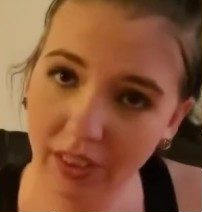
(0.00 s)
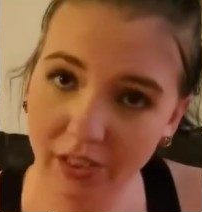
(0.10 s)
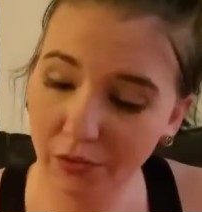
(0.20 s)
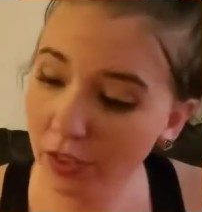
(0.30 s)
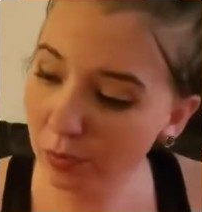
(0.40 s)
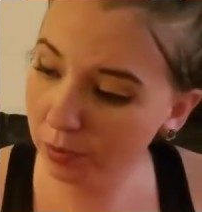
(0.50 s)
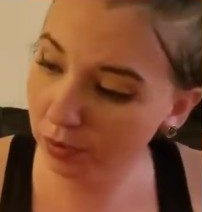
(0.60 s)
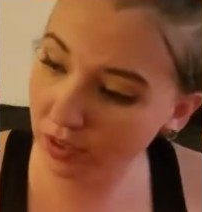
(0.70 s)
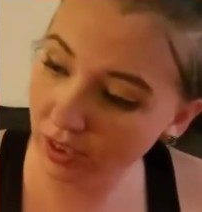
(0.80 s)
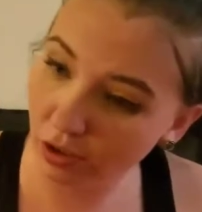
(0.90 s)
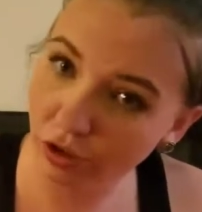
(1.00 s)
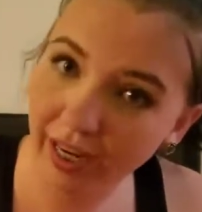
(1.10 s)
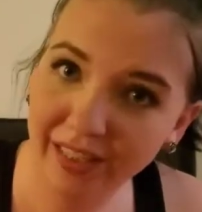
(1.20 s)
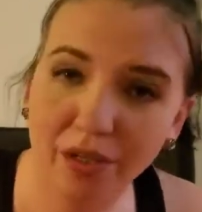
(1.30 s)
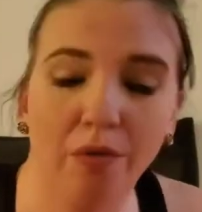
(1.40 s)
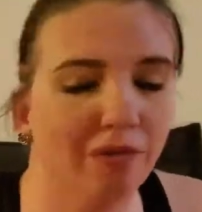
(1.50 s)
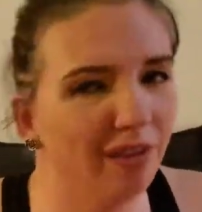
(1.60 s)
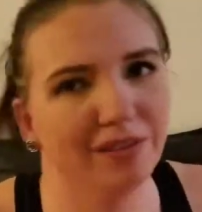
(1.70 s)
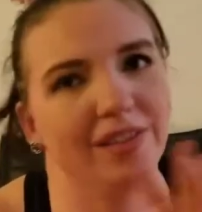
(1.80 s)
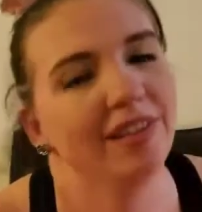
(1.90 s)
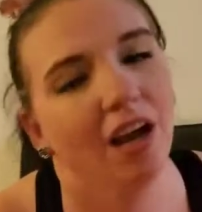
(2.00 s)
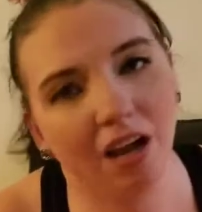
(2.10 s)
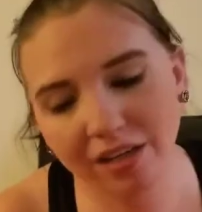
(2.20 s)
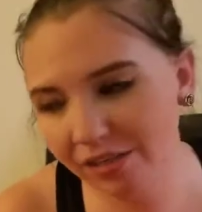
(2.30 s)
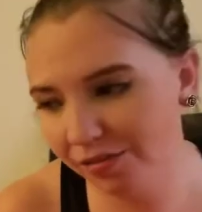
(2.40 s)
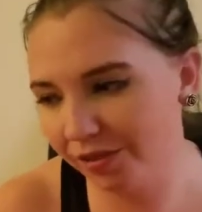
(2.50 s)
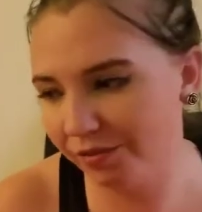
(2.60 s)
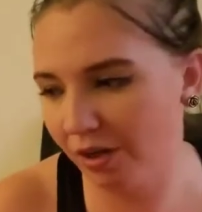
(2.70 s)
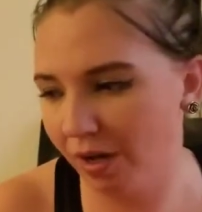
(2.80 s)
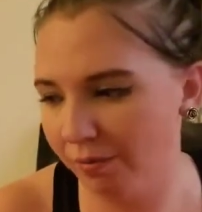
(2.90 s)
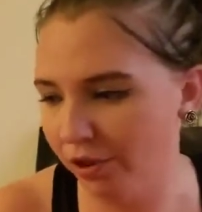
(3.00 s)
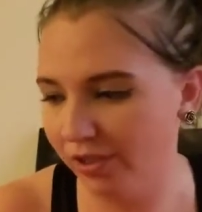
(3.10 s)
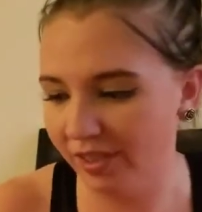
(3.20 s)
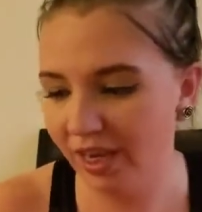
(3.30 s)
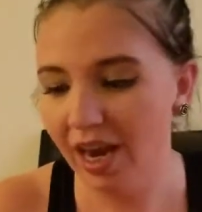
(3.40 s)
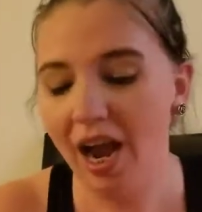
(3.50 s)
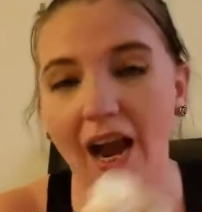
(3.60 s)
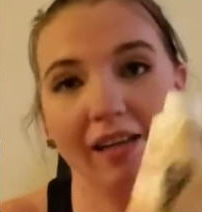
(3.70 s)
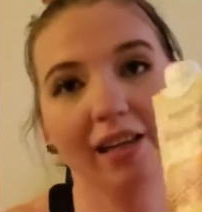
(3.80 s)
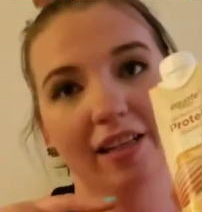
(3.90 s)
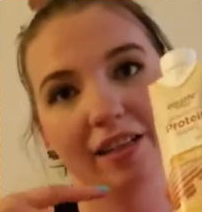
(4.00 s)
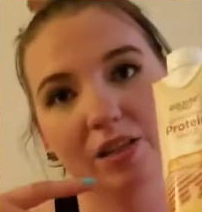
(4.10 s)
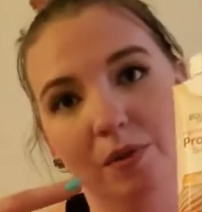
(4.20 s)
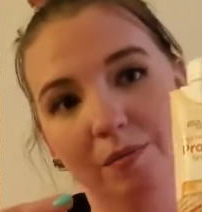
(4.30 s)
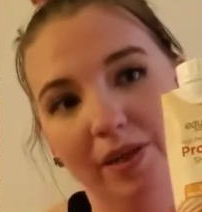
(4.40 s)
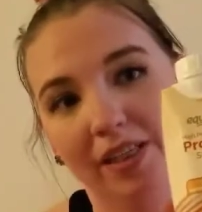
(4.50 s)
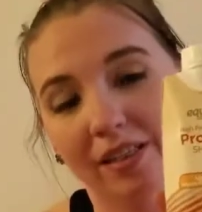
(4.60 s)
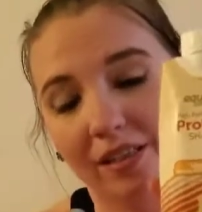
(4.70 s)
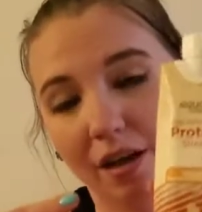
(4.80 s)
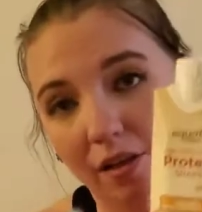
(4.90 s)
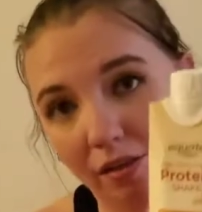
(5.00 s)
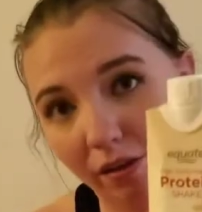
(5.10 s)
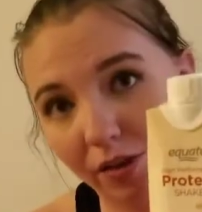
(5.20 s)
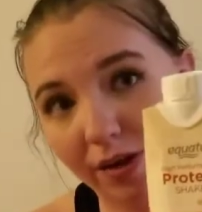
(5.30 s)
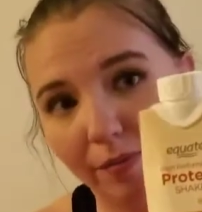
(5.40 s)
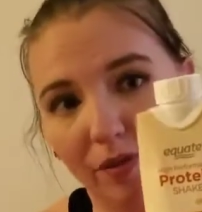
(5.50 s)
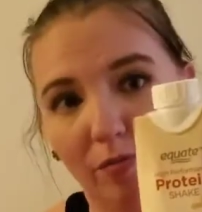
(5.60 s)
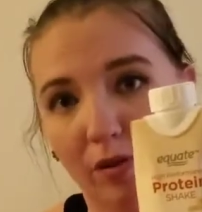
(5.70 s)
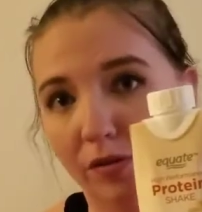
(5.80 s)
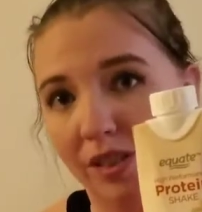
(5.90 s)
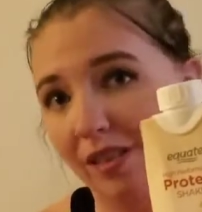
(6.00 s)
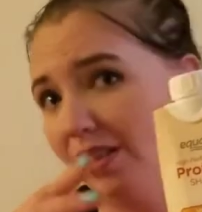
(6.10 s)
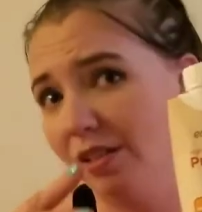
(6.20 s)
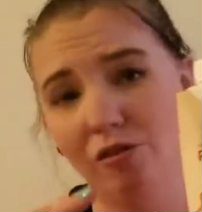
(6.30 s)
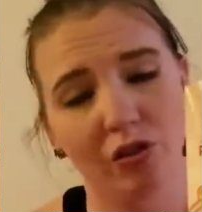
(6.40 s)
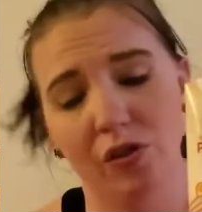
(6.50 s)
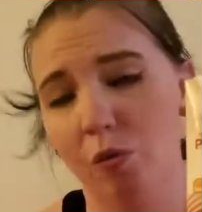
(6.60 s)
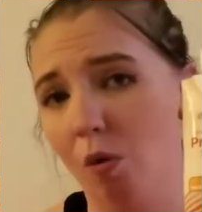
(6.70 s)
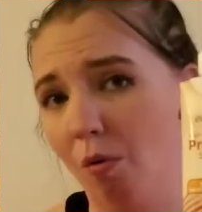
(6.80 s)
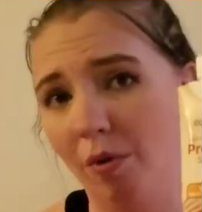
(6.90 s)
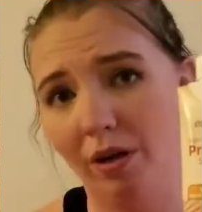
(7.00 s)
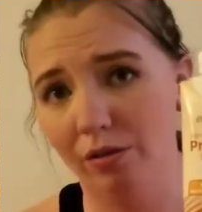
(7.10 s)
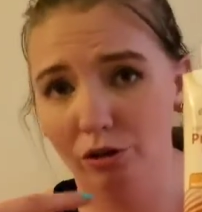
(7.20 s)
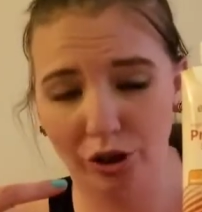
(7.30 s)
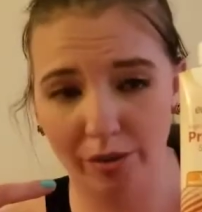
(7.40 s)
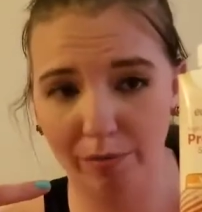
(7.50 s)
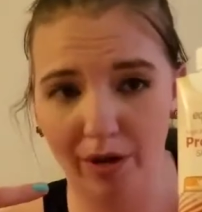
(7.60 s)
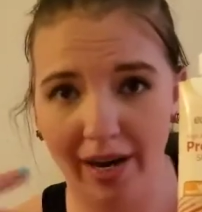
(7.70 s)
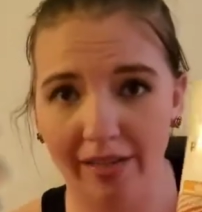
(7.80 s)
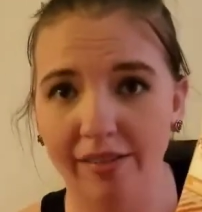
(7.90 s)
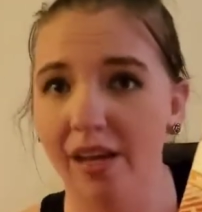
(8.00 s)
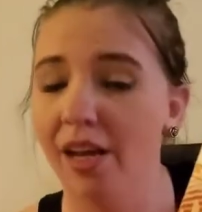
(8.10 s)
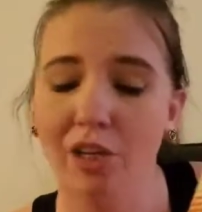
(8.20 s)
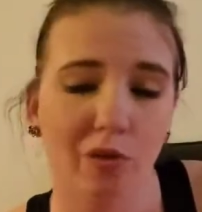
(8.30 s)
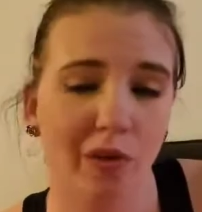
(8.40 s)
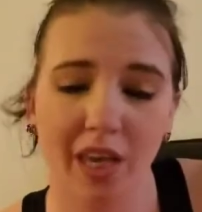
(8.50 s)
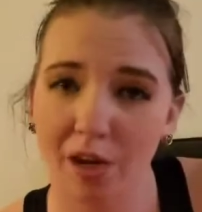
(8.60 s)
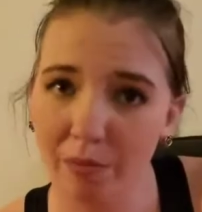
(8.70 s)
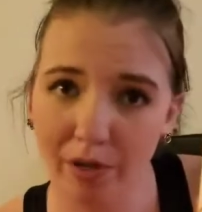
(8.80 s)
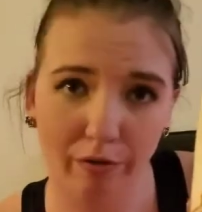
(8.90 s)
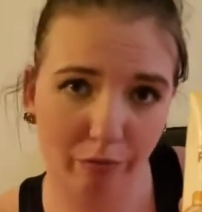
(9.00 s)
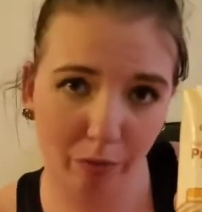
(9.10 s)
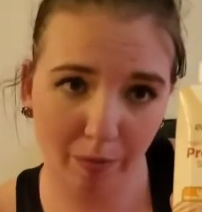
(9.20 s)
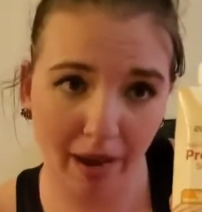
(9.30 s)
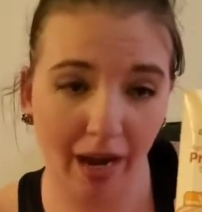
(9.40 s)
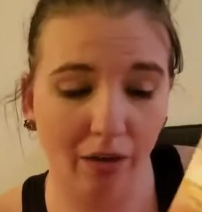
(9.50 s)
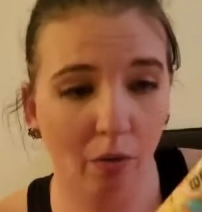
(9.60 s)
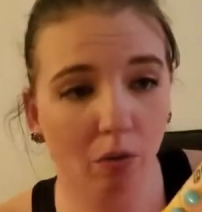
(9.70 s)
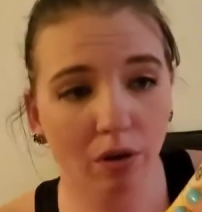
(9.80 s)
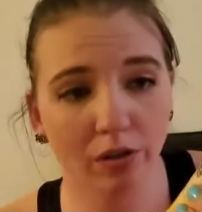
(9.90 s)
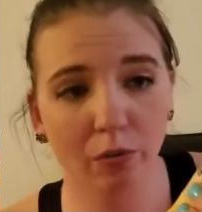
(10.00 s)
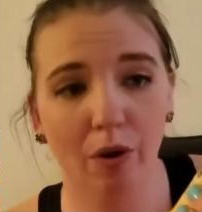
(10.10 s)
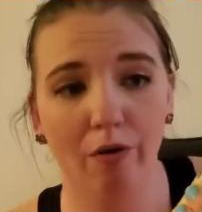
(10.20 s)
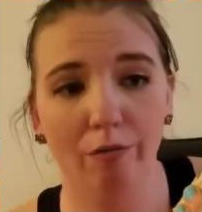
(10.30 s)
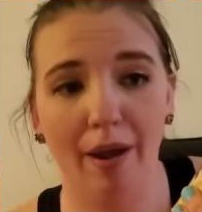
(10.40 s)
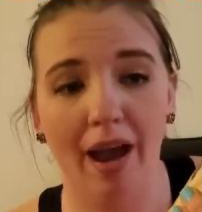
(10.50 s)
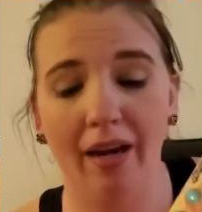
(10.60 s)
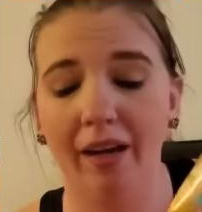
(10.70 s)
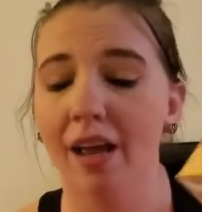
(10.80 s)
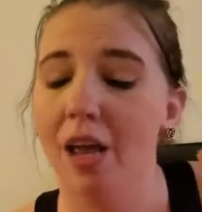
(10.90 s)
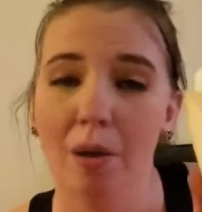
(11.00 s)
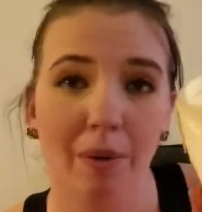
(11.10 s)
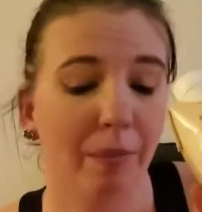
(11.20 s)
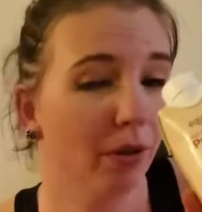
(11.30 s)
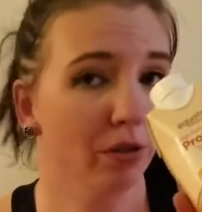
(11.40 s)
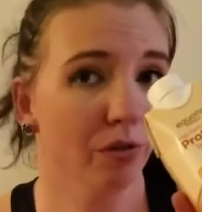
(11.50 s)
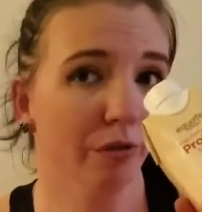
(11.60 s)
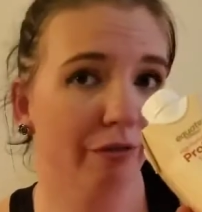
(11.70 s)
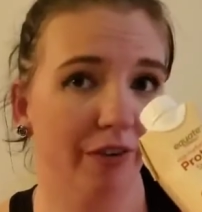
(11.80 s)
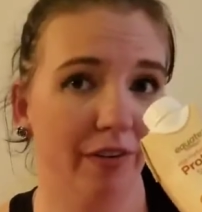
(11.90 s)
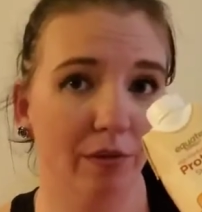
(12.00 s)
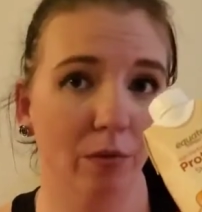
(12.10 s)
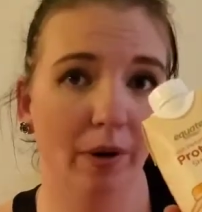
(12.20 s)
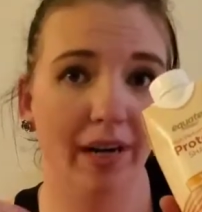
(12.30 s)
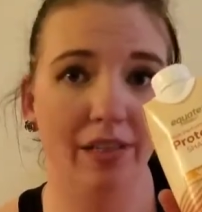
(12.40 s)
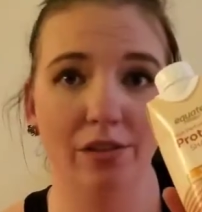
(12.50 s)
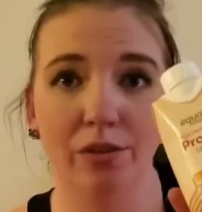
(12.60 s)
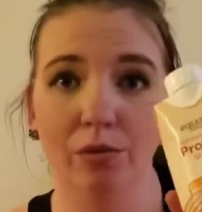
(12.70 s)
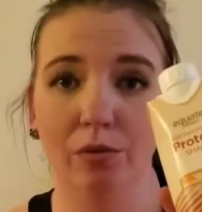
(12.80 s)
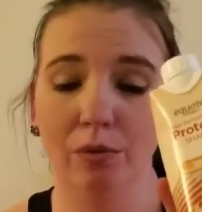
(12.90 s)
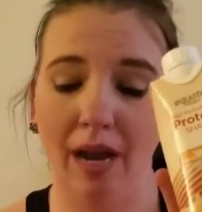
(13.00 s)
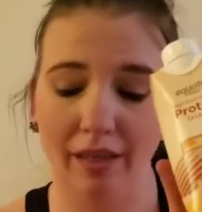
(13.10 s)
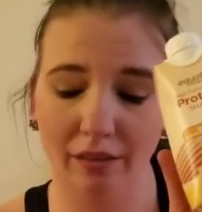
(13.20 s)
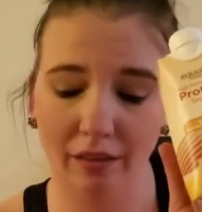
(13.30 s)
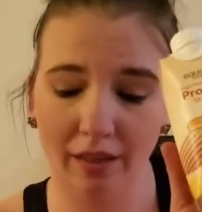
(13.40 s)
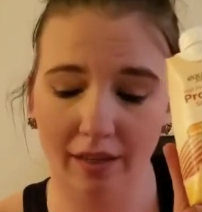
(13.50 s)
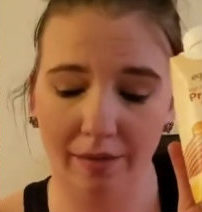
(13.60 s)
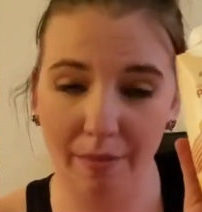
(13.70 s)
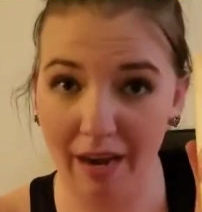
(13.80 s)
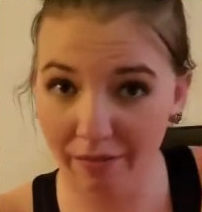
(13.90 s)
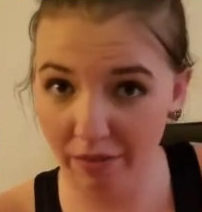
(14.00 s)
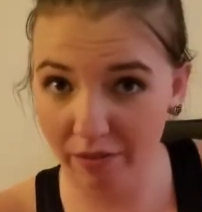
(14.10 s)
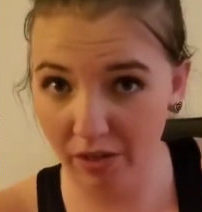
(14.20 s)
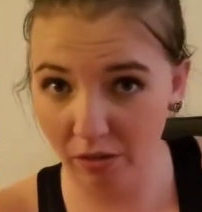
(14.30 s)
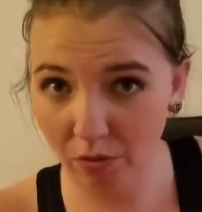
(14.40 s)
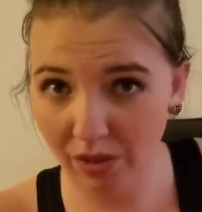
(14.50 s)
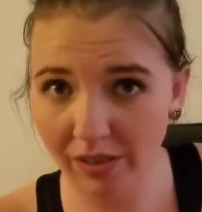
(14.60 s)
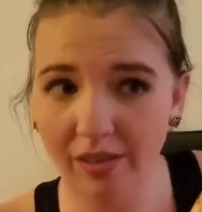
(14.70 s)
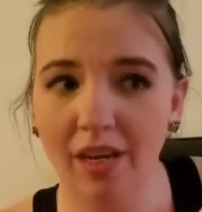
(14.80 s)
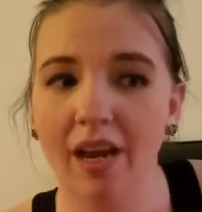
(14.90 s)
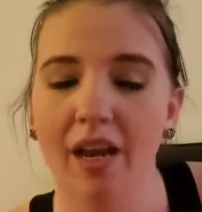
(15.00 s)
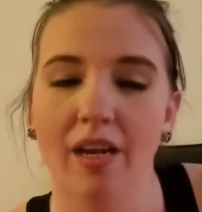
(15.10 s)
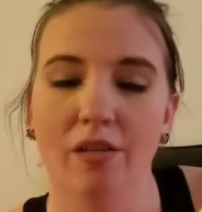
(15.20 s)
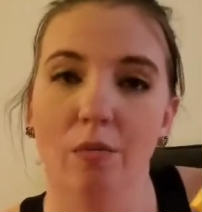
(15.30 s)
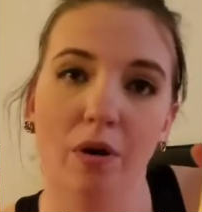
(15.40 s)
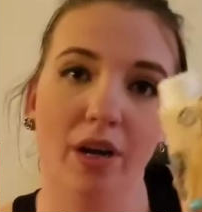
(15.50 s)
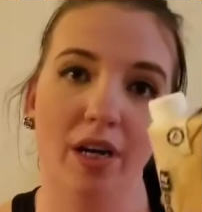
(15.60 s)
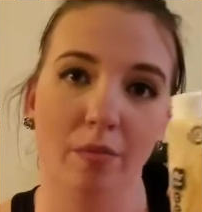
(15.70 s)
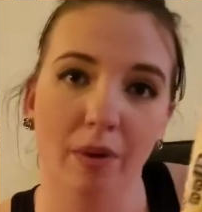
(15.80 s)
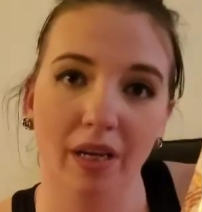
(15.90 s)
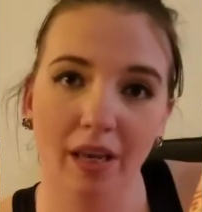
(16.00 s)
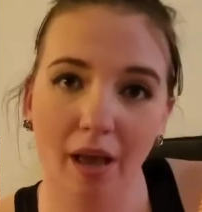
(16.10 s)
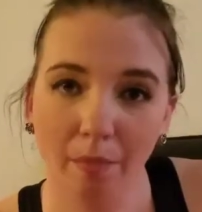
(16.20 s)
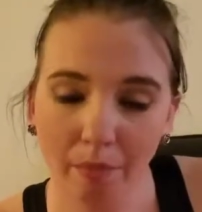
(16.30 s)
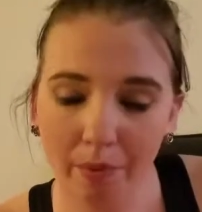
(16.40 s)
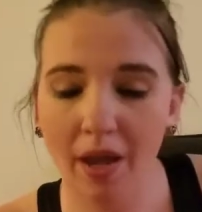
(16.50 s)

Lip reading: As far as protein shakes go, there's tons of different options. I like one because it's got 30 grams of protein. This is just the Walmart cheap brand. You can get them in a 4-pack or a 12-pack. My personal favorite way to have the vanilla ones is I'll put it in a big cup